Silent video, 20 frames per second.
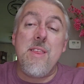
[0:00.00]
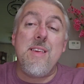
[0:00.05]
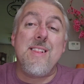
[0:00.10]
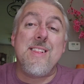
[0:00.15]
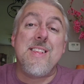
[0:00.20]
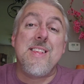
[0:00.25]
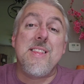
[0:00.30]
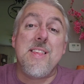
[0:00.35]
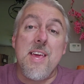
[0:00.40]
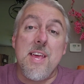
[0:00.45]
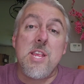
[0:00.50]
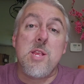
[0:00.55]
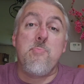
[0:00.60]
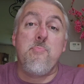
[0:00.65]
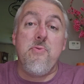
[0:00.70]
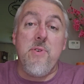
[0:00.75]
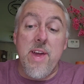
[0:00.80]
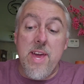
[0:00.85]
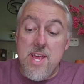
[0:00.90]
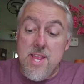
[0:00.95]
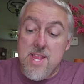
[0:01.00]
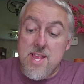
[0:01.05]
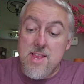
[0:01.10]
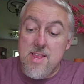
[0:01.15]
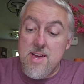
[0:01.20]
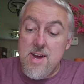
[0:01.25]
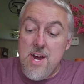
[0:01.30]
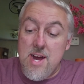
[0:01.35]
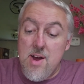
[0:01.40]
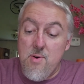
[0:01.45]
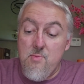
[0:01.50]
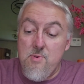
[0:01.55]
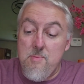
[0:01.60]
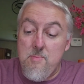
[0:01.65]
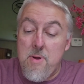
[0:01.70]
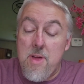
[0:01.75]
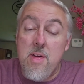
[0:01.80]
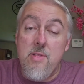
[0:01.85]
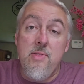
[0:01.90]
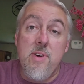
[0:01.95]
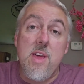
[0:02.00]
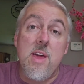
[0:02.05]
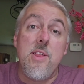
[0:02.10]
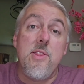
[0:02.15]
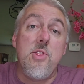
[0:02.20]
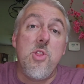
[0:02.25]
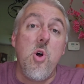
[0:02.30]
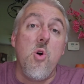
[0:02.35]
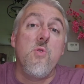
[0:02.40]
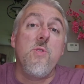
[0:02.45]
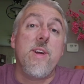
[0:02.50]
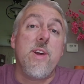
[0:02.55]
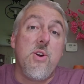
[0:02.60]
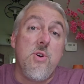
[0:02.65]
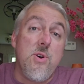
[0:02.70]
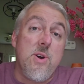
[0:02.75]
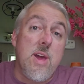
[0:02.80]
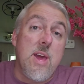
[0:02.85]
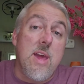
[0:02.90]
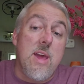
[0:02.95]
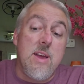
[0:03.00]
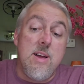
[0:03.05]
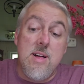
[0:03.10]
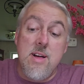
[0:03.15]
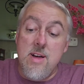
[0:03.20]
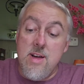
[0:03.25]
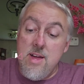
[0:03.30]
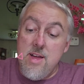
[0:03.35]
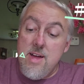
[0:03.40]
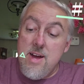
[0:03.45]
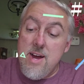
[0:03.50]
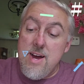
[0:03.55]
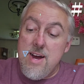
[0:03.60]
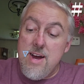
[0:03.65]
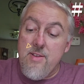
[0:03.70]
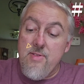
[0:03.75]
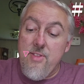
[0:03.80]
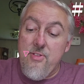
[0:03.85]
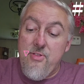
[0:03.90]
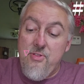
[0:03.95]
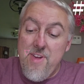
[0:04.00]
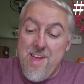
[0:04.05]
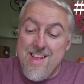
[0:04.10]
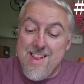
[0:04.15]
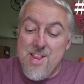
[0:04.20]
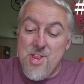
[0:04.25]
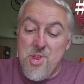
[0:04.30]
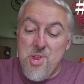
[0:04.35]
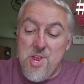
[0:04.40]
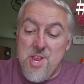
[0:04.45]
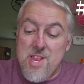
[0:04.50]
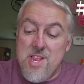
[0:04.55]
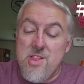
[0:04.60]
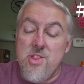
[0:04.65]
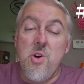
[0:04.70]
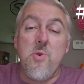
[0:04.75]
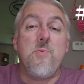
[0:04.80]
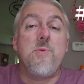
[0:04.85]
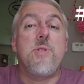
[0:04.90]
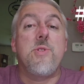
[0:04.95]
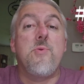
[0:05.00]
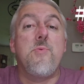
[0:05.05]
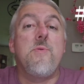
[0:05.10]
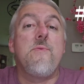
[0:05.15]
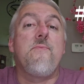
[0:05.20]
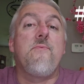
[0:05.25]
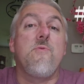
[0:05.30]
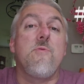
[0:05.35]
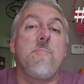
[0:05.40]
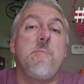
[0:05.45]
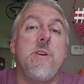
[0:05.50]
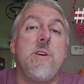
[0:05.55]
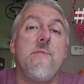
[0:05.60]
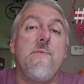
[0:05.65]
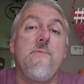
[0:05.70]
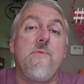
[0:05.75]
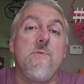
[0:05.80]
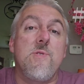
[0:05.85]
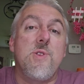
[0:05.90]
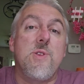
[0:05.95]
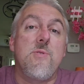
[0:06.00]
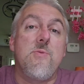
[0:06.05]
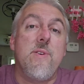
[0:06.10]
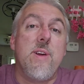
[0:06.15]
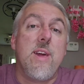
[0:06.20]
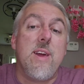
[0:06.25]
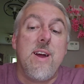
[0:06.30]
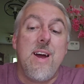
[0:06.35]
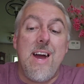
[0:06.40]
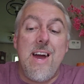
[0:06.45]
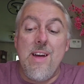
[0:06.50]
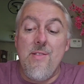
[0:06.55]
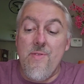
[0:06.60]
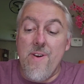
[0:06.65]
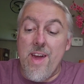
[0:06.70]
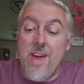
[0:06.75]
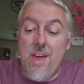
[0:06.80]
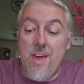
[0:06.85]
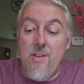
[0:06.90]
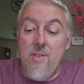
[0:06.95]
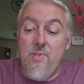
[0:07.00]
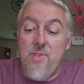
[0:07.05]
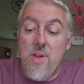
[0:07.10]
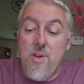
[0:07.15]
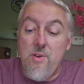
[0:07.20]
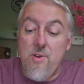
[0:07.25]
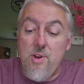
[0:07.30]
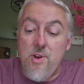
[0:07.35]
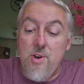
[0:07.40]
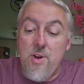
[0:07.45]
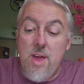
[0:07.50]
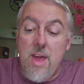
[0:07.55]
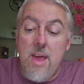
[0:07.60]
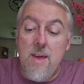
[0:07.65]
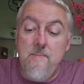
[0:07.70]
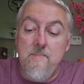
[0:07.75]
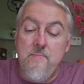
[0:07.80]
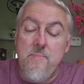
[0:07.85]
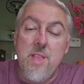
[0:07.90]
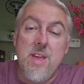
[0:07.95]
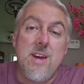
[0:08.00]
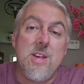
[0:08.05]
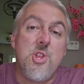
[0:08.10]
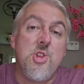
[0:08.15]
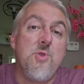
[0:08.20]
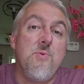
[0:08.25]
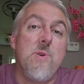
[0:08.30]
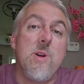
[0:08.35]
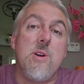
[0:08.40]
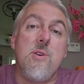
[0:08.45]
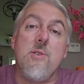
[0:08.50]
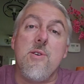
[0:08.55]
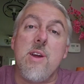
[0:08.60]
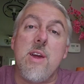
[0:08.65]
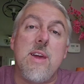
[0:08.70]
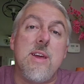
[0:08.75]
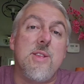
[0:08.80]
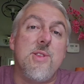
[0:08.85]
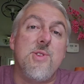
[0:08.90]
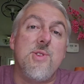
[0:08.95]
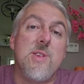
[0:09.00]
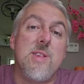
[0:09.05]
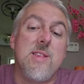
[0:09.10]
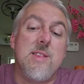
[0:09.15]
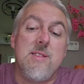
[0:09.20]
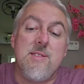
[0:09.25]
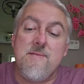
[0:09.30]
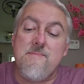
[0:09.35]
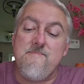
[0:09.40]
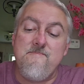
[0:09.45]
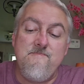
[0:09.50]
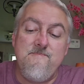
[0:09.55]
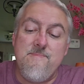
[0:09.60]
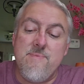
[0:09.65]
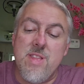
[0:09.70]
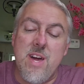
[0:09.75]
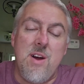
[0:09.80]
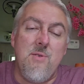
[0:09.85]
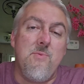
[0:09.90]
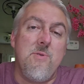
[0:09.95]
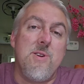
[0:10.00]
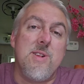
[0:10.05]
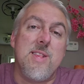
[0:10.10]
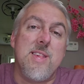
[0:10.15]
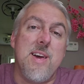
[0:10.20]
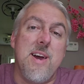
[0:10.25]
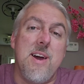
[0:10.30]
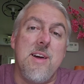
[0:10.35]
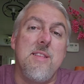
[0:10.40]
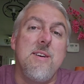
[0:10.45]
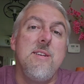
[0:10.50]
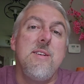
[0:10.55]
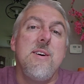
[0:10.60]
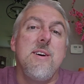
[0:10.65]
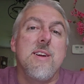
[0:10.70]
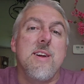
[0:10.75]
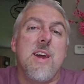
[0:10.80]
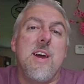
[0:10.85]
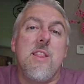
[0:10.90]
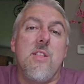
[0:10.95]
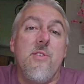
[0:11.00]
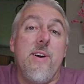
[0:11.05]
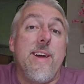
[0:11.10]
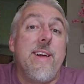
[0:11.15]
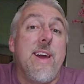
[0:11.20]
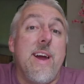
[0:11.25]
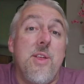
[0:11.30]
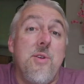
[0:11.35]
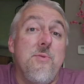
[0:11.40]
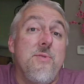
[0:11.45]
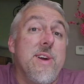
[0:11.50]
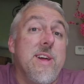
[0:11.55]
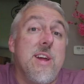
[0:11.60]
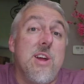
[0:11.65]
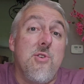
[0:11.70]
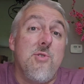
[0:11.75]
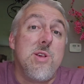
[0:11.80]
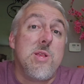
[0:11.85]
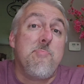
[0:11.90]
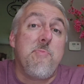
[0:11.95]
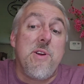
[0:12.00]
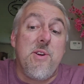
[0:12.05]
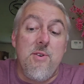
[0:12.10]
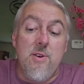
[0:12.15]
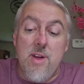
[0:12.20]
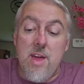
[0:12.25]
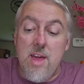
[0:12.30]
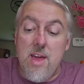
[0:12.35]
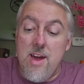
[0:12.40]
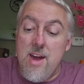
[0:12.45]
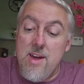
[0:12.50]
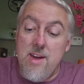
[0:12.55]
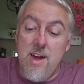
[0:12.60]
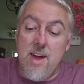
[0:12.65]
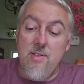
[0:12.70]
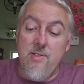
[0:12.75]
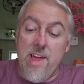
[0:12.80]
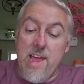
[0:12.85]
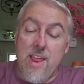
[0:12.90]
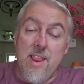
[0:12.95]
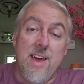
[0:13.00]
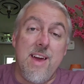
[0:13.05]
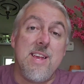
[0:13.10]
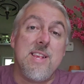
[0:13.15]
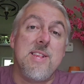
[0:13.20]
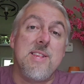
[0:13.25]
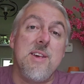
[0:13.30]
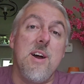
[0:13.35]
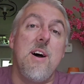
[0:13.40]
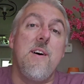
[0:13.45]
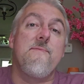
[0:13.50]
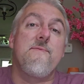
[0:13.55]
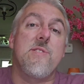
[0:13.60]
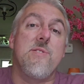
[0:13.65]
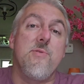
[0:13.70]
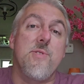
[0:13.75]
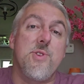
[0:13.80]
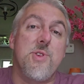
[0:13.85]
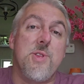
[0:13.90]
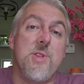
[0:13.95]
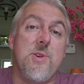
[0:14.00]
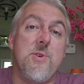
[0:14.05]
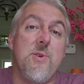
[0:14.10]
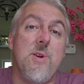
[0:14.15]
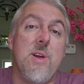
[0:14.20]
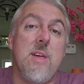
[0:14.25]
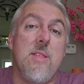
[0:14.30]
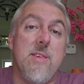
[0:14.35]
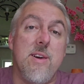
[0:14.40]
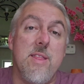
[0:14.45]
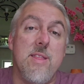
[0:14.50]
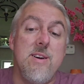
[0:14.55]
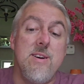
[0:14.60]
in sixth place would be the Cannoli Cookie. The thins just don't do it for me, unfortunately. I like a thicker cookie. A chewy cookie is just not where it's at. Kind of like I don't like a crispy cookie. I like a nice, soft, delicious cookie that